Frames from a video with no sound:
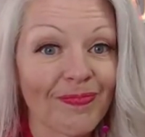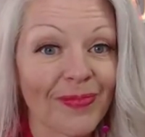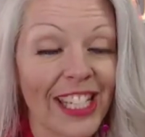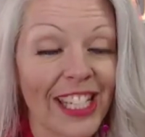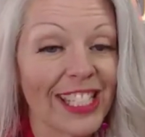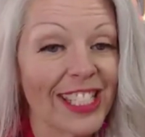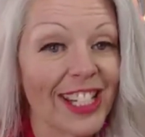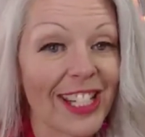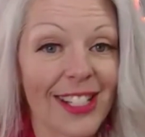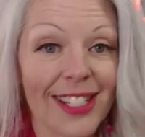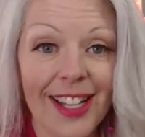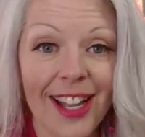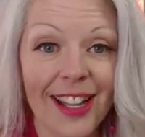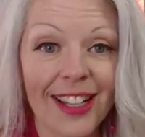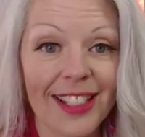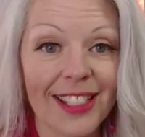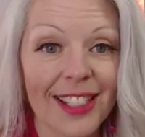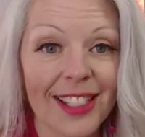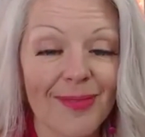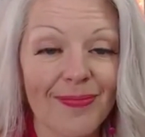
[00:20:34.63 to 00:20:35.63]
It just
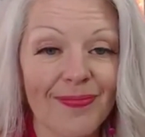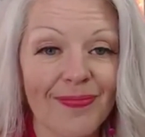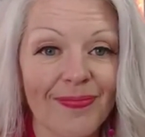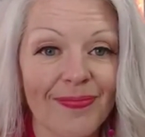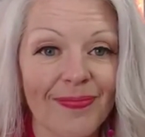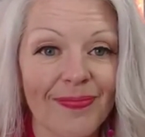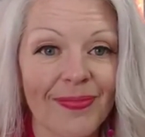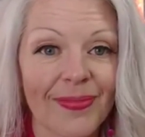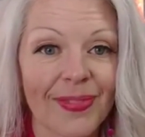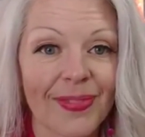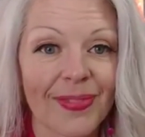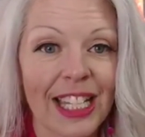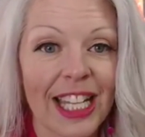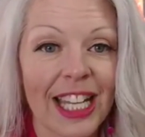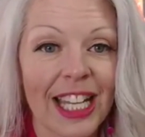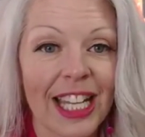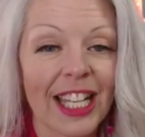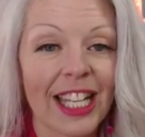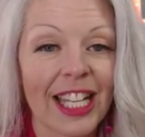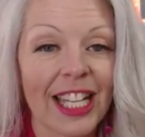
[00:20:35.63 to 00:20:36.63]
does.
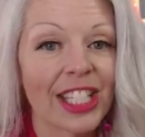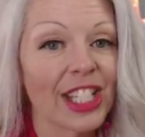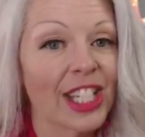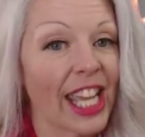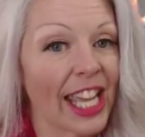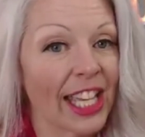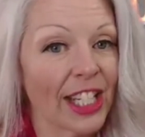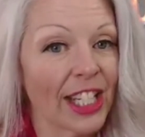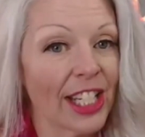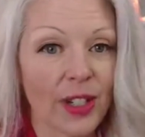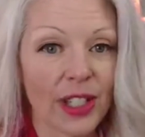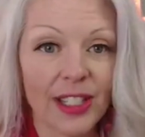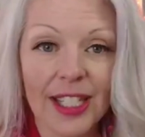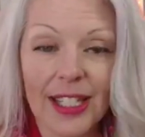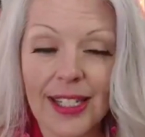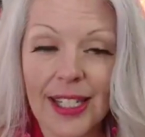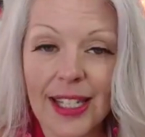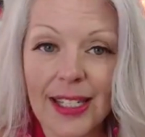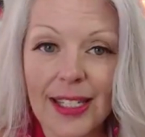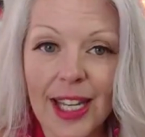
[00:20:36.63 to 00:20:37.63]
You can't trick
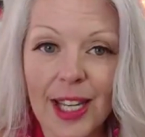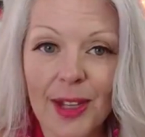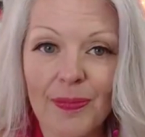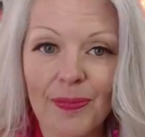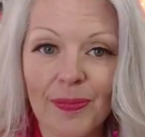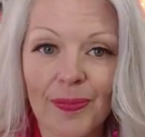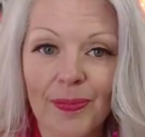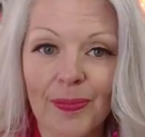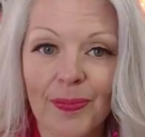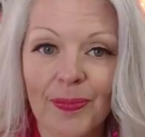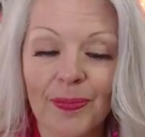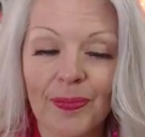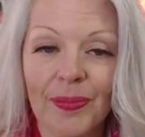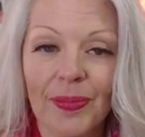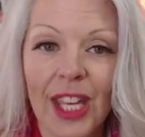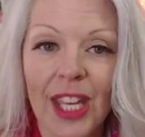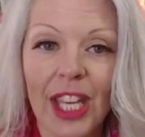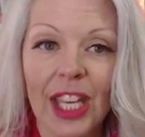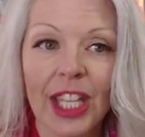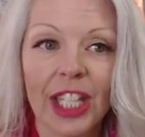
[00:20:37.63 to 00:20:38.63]
the system.
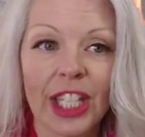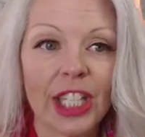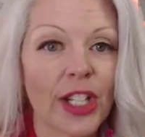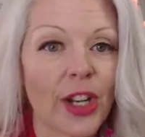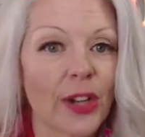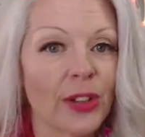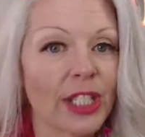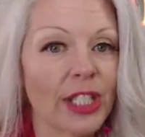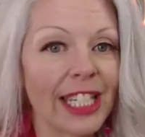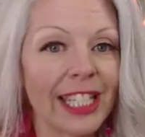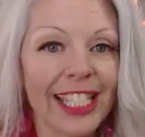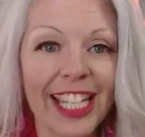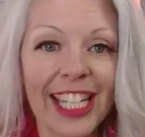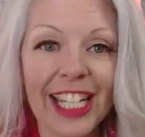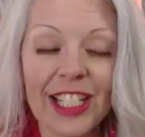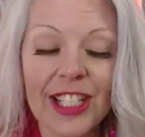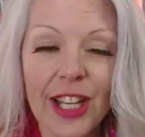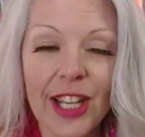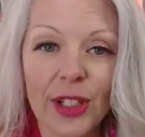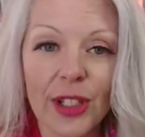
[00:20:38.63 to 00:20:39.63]
You don't need
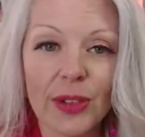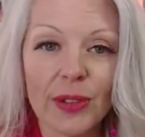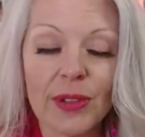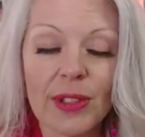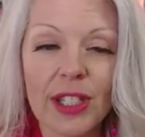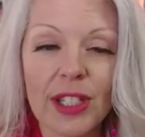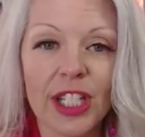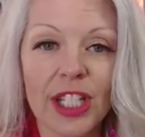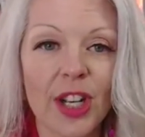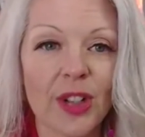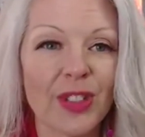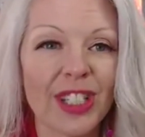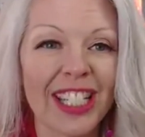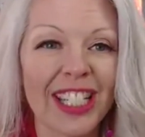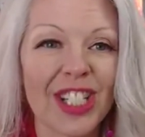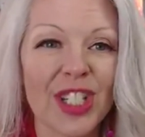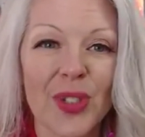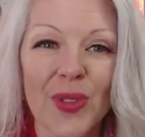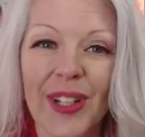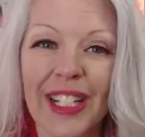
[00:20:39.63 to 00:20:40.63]
ketones. You don't
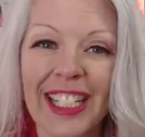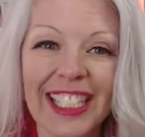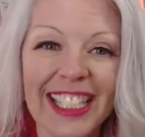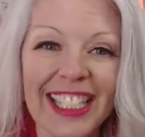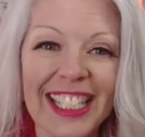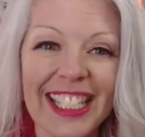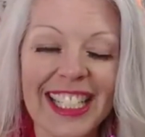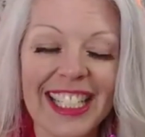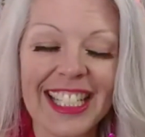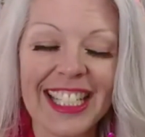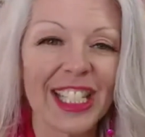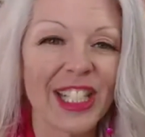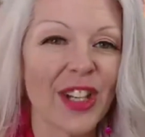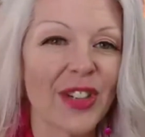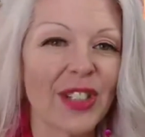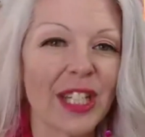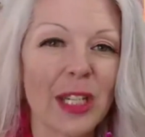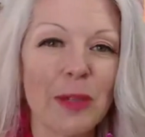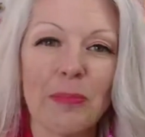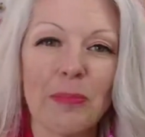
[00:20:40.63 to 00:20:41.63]
need drinks. You
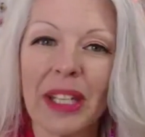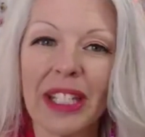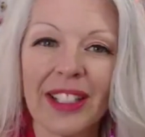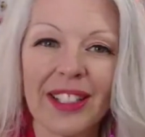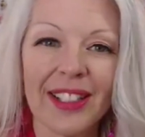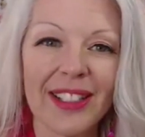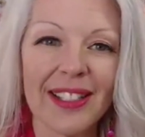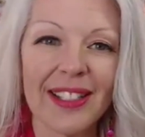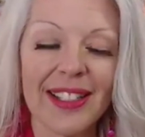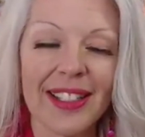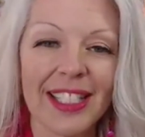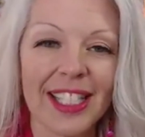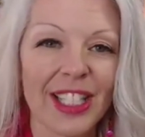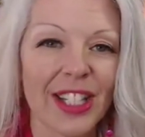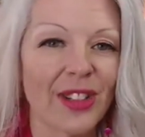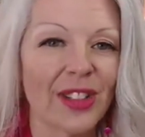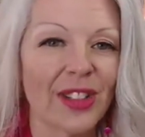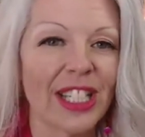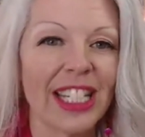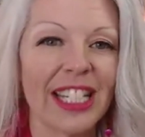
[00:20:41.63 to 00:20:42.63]
don't need pills. You
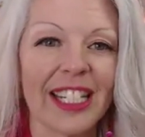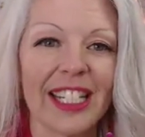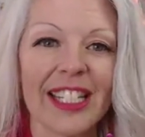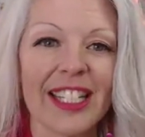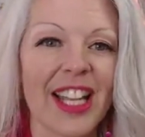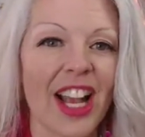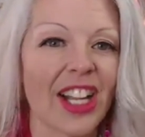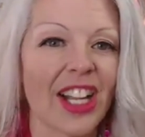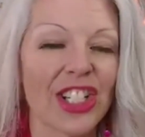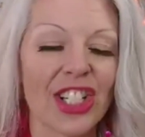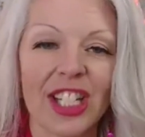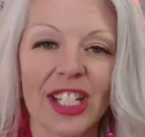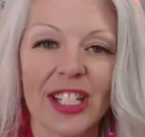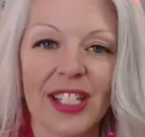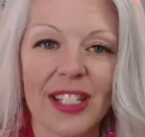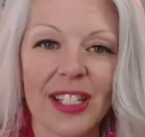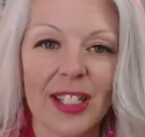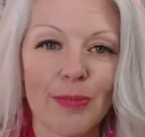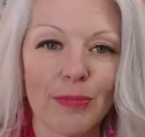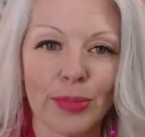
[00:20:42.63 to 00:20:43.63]
don't need
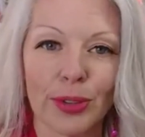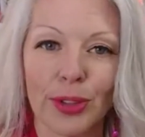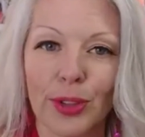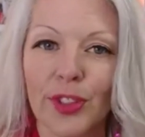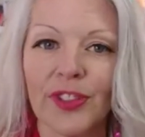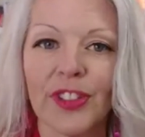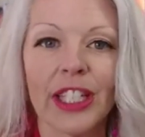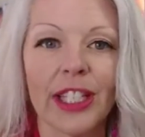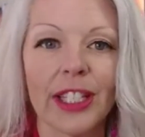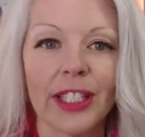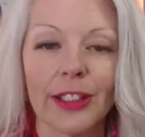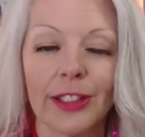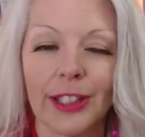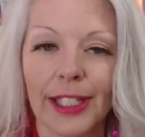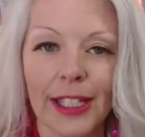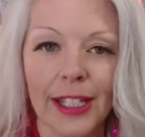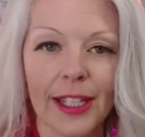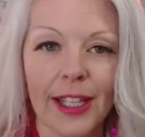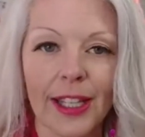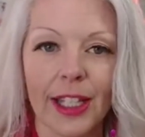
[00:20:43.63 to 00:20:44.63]
exogenous Pruvit or
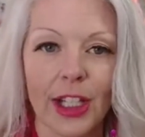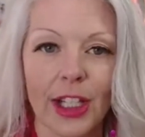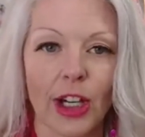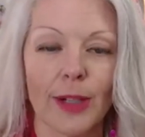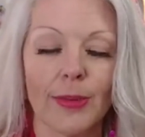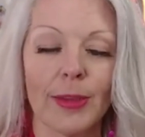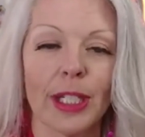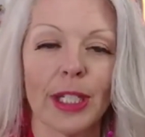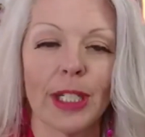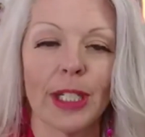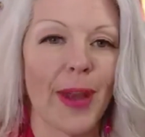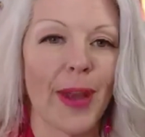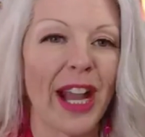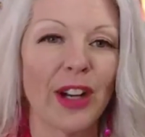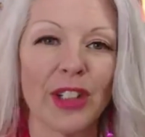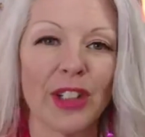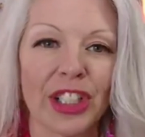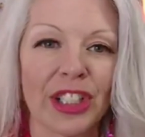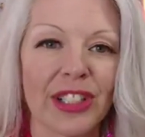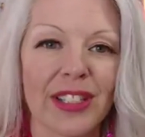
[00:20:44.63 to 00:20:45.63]
any of that garbage,
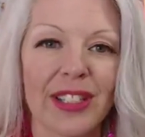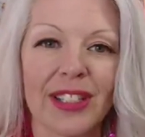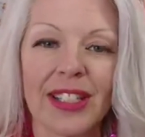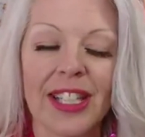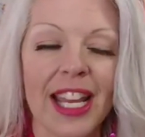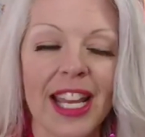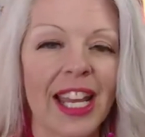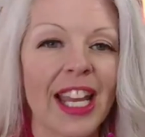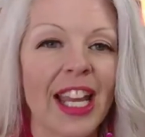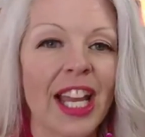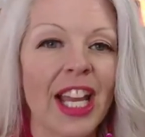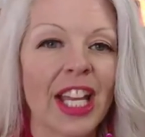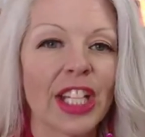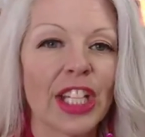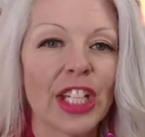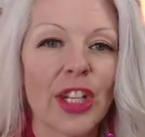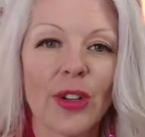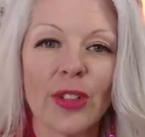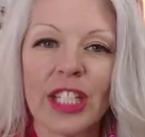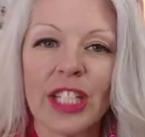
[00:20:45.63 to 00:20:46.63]
powders.
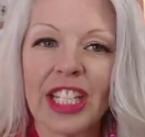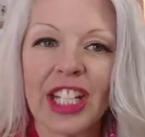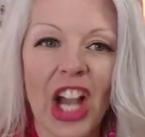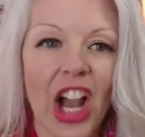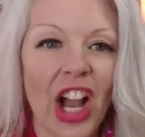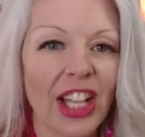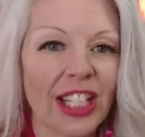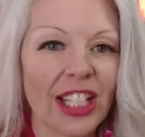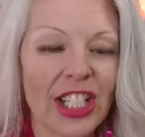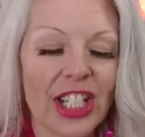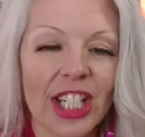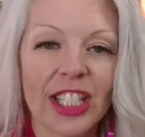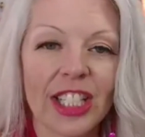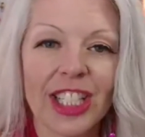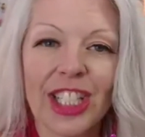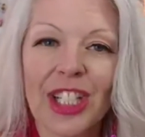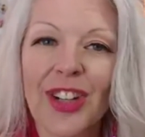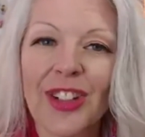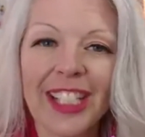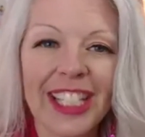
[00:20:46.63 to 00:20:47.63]
You don't need
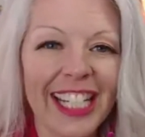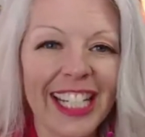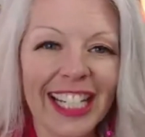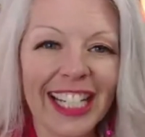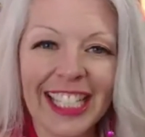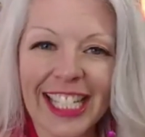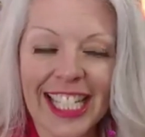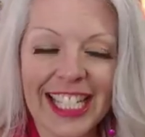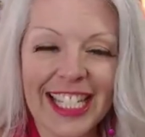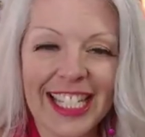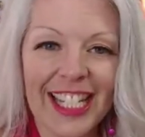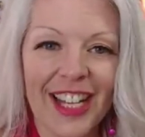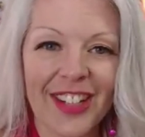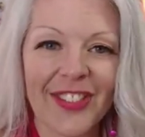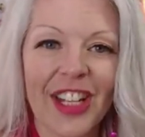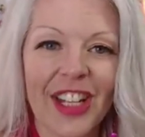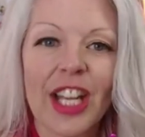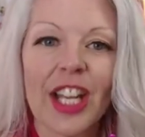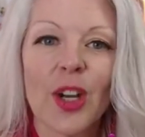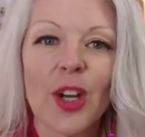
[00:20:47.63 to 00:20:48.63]
collagen. You don't need any of that stuff.